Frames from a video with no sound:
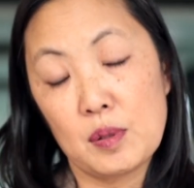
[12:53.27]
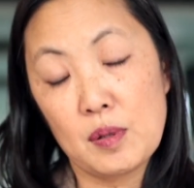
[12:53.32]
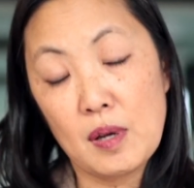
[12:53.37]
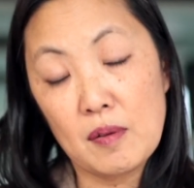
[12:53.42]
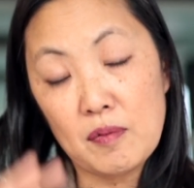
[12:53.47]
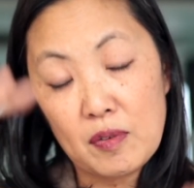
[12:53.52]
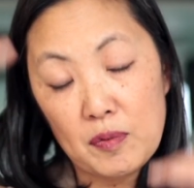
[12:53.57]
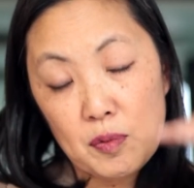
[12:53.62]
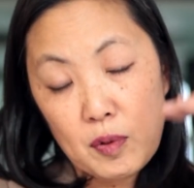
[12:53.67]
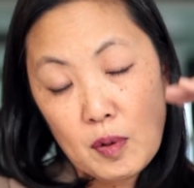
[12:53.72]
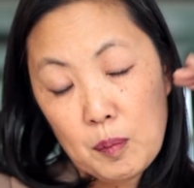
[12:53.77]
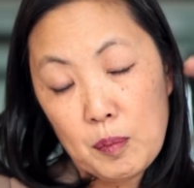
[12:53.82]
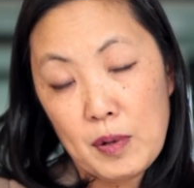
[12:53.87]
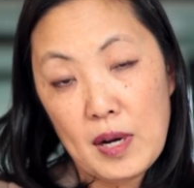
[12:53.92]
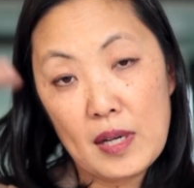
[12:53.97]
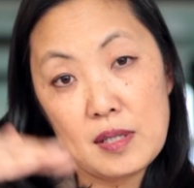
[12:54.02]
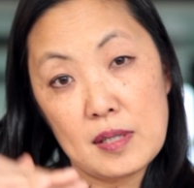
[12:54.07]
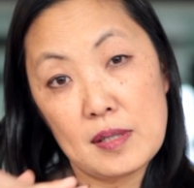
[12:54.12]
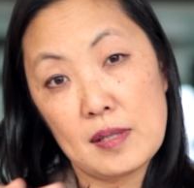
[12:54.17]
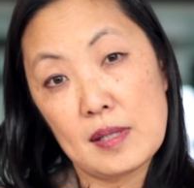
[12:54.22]
So you have reform
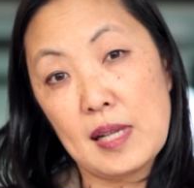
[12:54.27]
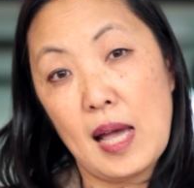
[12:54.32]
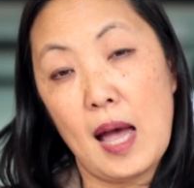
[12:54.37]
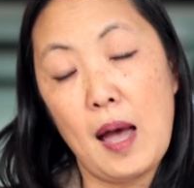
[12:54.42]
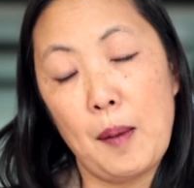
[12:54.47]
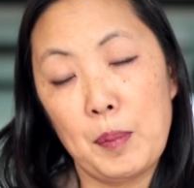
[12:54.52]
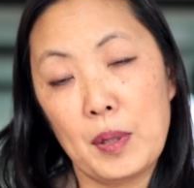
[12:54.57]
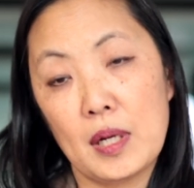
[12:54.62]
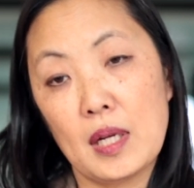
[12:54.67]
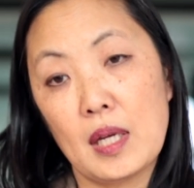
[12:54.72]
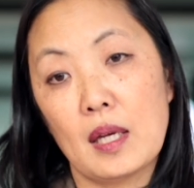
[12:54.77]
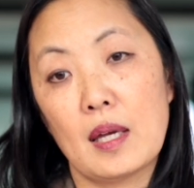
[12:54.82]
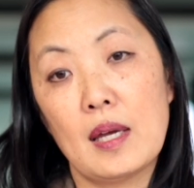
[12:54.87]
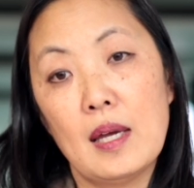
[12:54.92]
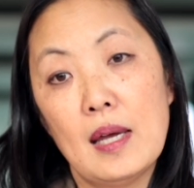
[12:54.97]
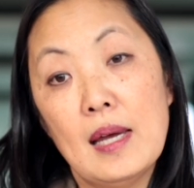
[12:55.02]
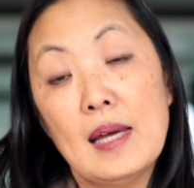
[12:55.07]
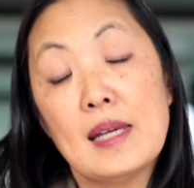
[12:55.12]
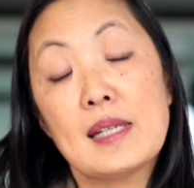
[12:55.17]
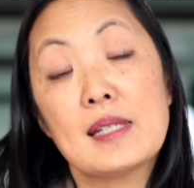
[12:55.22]
processes
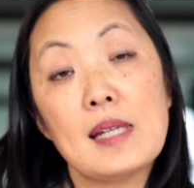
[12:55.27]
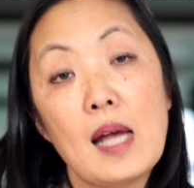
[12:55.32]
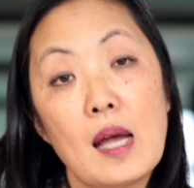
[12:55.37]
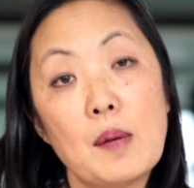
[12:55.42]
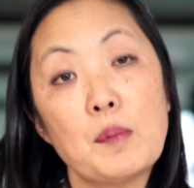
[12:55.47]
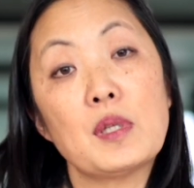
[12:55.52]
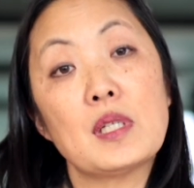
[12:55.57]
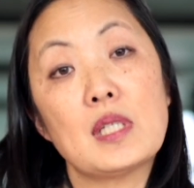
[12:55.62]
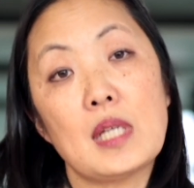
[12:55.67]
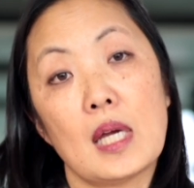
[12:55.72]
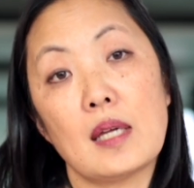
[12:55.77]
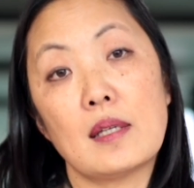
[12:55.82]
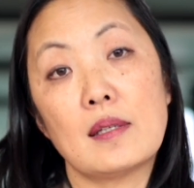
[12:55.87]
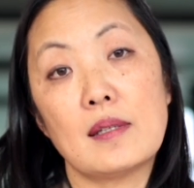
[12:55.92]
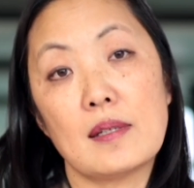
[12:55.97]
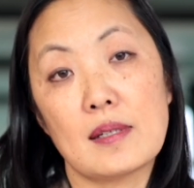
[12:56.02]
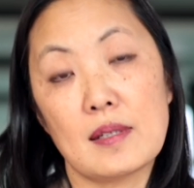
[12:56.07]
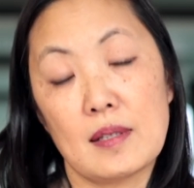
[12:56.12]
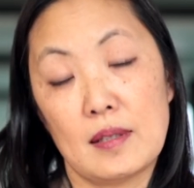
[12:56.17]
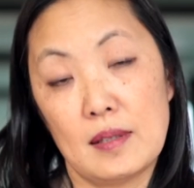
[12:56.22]
happening
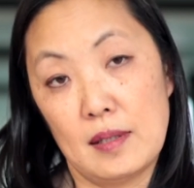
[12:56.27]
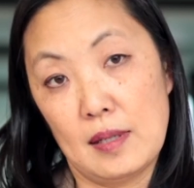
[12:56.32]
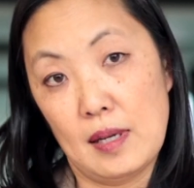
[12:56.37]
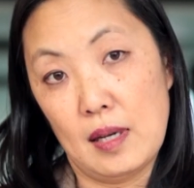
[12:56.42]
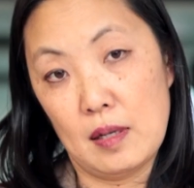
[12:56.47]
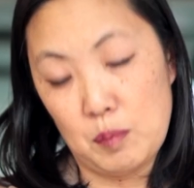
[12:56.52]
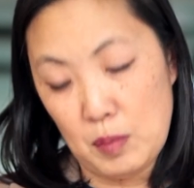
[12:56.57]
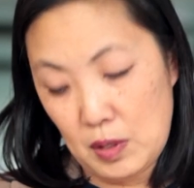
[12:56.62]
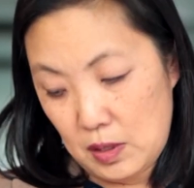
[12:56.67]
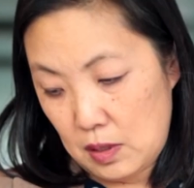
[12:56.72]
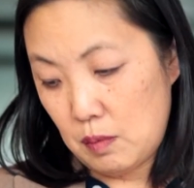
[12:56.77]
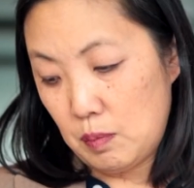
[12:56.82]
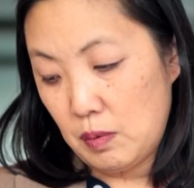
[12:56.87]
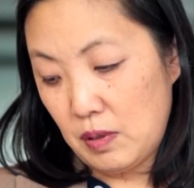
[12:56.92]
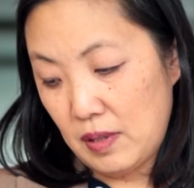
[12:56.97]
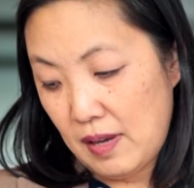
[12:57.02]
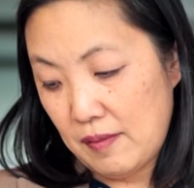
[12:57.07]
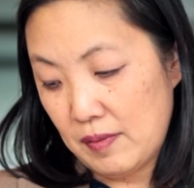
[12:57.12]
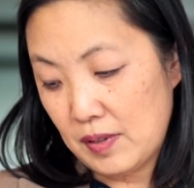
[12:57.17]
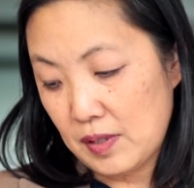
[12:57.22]
simultaneously at
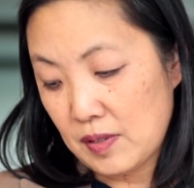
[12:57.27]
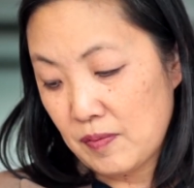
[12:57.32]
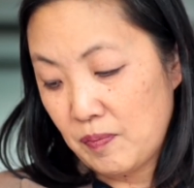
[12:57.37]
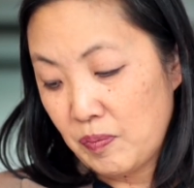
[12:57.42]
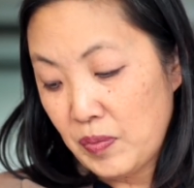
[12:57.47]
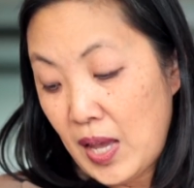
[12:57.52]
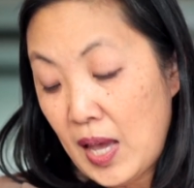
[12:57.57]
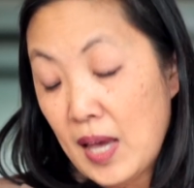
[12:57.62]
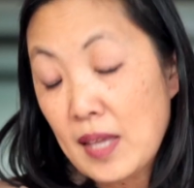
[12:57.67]
multiple levels.